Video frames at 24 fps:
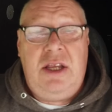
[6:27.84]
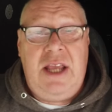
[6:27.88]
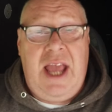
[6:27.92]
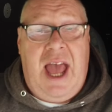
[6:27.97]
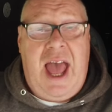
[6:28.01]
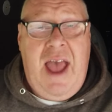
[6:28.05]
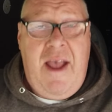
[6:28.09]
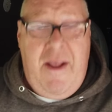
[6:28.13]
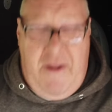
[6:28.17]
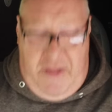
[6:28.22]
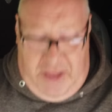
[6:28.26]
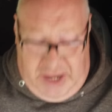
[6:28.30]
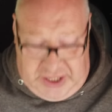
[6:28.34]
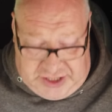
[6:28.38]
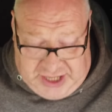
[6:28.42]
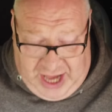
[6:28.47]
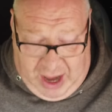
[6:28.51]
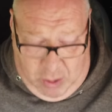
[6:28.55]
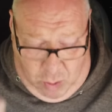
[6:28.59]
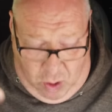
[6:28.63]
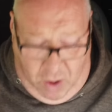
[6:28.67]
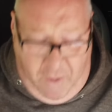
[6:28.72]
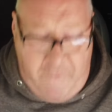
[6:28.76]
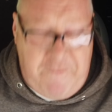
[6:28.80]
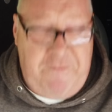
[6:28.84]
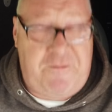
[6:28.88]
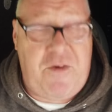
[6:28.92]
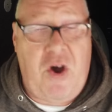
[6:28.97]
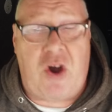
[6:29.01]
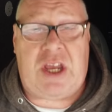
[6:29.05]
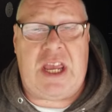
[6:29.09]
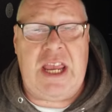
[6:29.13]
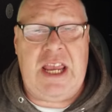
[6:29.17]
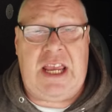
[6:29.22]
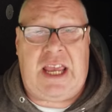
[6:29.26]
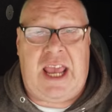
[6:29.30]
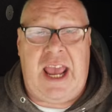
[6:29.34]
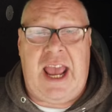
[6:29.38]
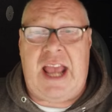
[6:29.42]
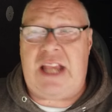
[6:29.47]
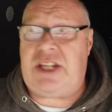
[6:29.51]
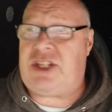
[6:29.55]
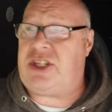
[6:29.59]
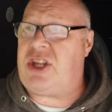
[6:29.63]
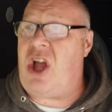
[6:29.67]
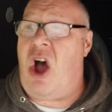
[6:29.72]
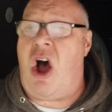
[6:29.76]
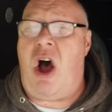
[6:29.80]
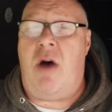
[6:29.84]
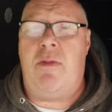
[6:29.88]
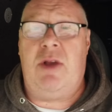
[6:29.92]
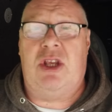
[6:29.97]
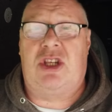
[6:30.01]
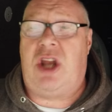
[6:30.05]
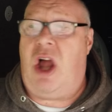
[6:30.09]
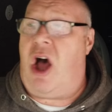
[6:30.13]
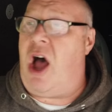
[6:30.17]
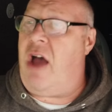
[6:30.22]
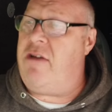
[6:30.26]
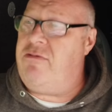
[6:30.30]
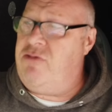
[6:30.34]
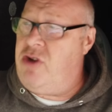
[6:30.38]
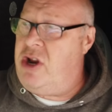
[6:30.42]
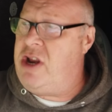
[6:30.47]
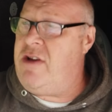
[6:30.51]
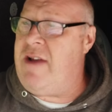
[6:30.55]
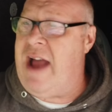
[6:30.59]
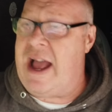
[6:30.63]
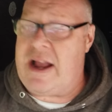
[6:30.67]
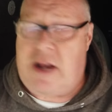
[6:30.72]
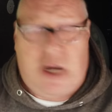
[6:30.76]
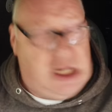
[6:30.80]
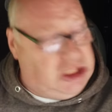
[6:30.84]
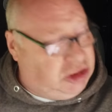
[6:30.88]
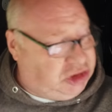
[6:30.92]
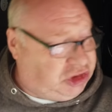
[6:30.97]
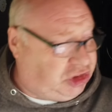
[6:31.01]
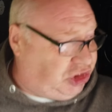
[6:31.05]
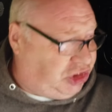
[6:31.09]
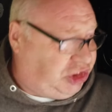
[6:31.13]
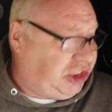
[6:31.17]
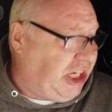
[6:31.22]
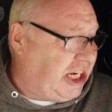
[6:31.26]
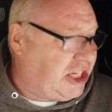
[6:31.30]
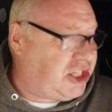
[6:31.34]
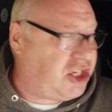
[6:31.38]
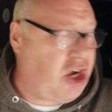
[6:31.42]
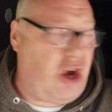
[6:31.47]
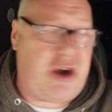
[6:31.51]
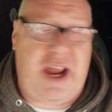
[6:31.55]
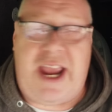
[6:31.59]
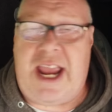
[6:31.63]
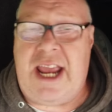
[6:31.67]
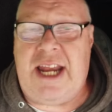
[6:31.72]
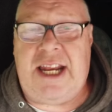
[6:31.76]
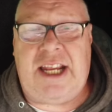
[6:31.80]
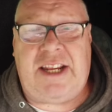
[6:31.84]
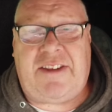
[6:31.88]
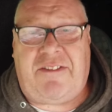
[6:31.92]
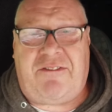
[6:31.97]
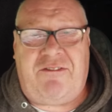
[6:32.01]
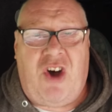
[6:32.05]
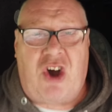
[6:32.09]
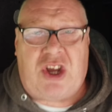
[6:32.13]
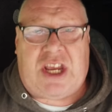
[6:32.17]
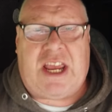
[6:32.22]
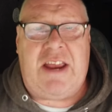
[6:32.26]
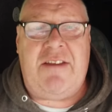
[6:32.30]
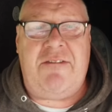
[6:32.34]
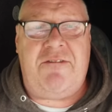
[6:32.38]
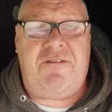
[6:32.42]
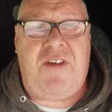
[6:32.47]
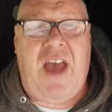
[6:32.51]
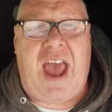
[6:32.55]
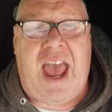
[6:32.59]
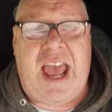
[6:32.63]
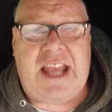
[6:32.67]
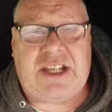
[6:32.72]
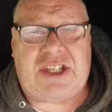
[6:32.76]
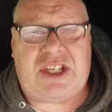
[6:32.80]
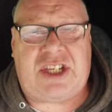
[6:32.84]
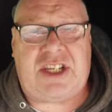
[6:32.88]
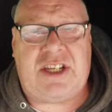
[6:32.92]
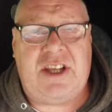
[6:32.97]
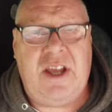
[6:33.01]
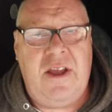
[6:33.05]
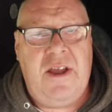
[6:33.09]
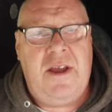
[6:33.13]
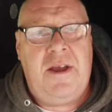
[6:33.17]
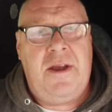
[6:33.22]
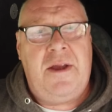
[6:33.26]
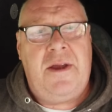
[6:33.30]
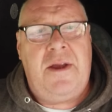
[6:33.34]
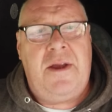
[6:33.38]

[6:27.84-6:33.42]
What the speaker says: Yeah? Is that what fucking Kier Starmer's like? Running around going, shit on it in his fucking vest.